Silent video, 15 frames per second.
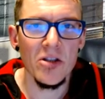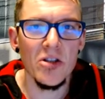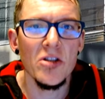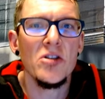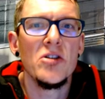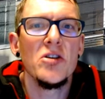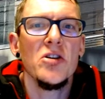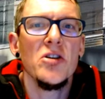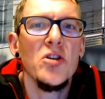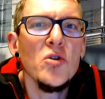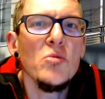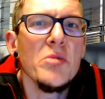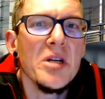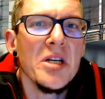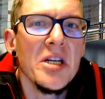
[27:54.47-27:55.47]

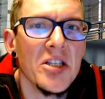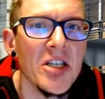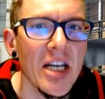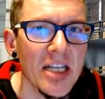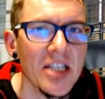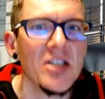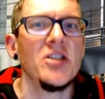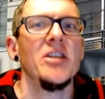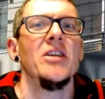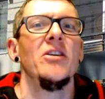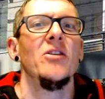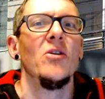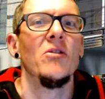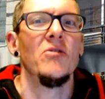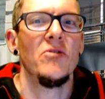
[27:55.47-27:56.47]
human necessity
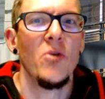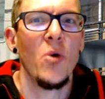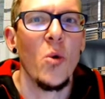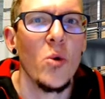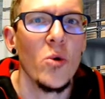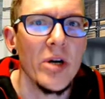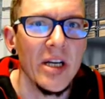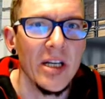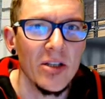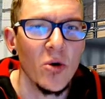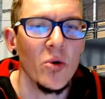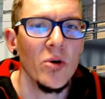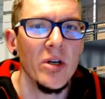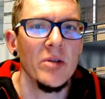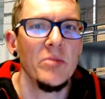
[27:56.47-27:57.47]
of hoarding
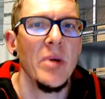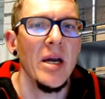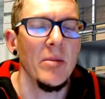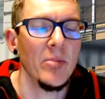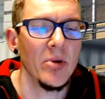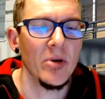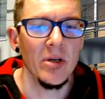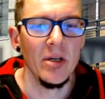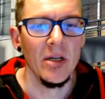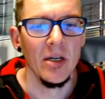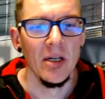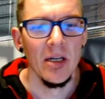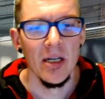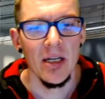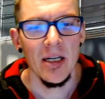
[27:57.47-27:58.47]
toilet paper,
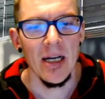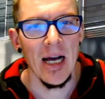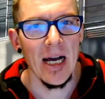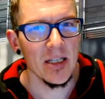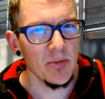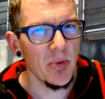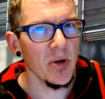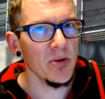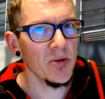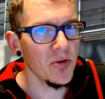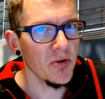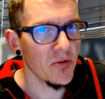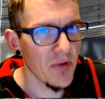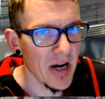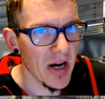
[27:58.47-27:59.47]
as opposed to
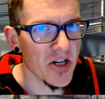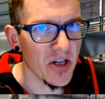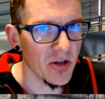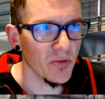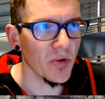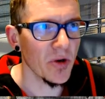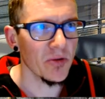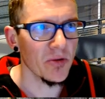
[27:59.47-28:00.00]
the rational one where